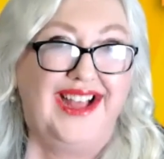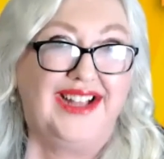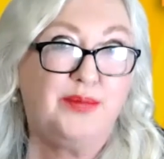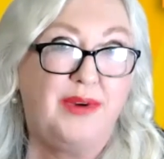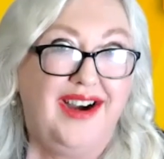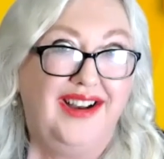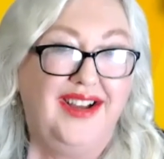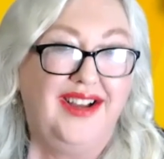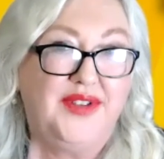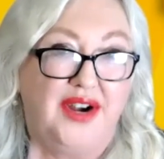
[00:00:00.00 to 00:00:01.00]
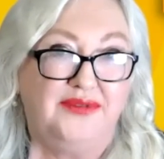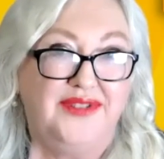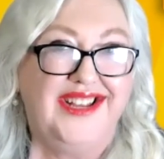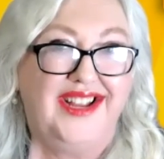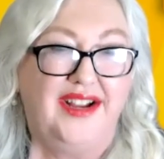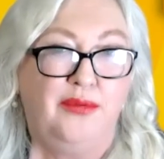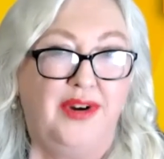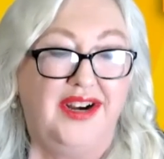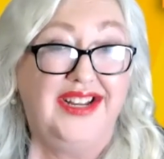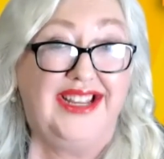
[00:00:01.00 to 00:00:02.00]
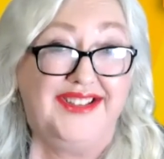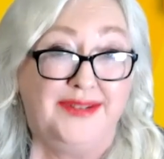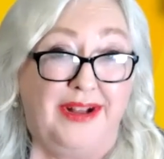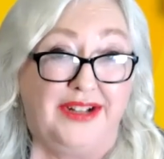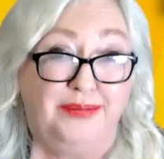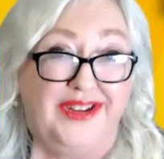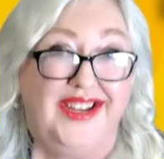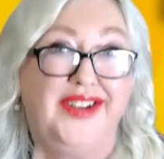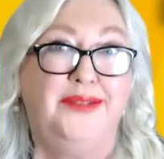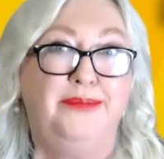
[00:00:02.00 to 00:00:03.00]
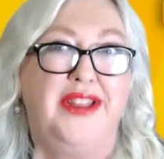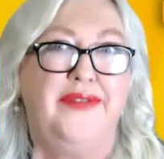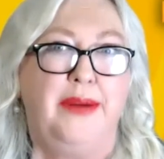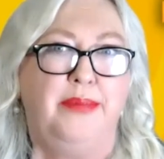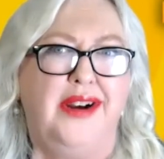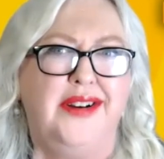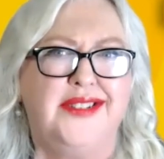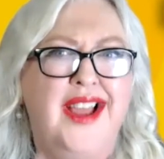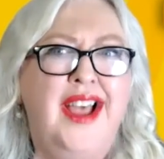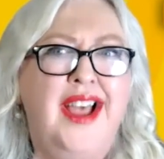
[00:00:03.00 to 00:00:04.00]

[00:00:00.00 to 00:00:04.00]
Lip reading: That's where I left off reading, where he's about to be killed by the vampires.